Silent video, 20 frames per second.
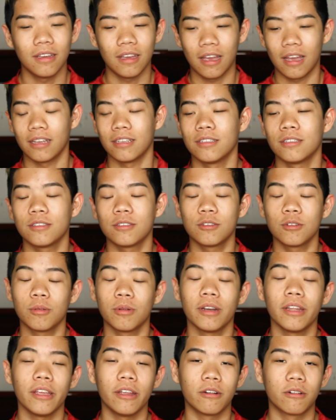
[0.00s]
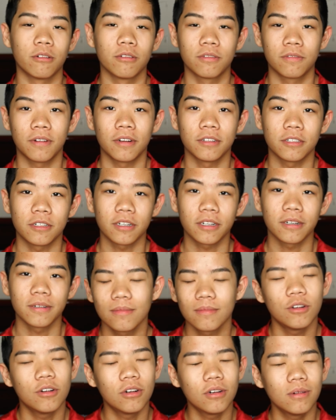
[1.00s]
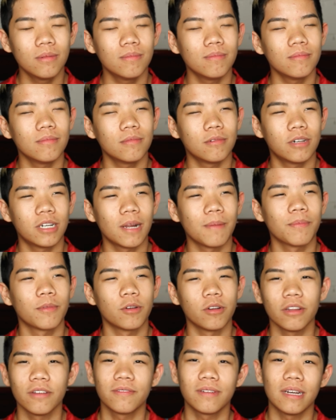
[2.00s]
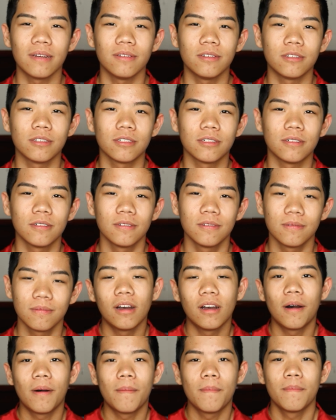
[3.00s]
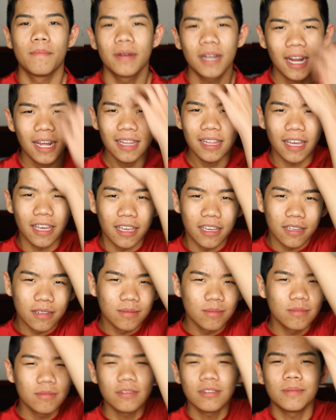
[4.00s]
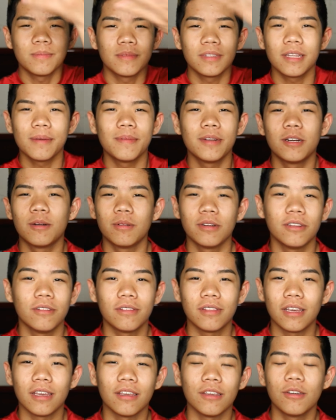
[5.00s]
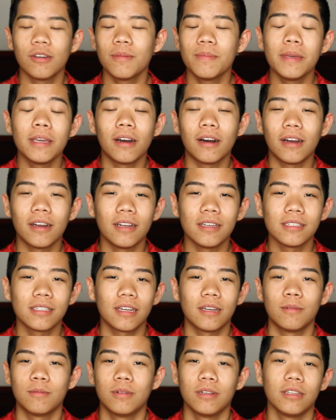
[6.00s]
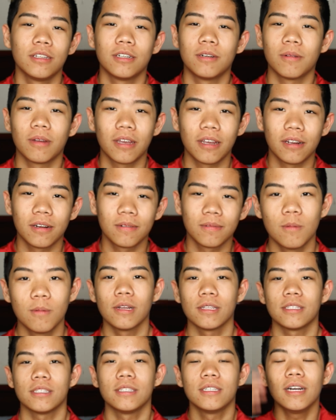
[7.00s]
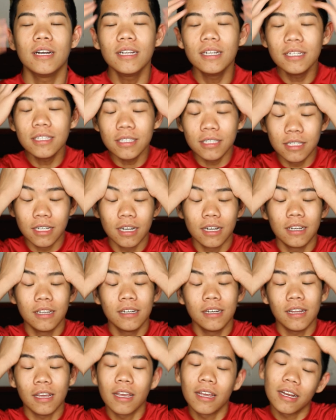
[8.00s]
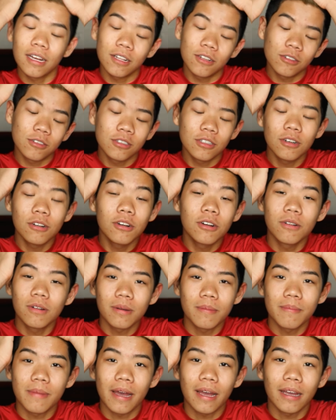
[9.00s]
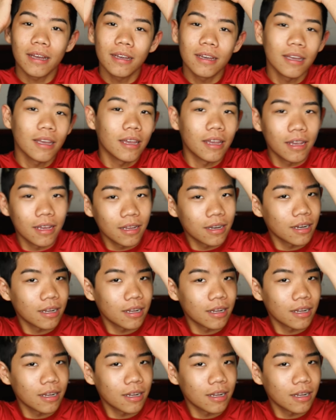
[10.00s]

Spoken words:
as 20-year-old Frederick. Or when I'm 35 years old. But I like it. I mean, let me know what you think. You can be honest, I really don't care. What's done is done, and there's no going back, and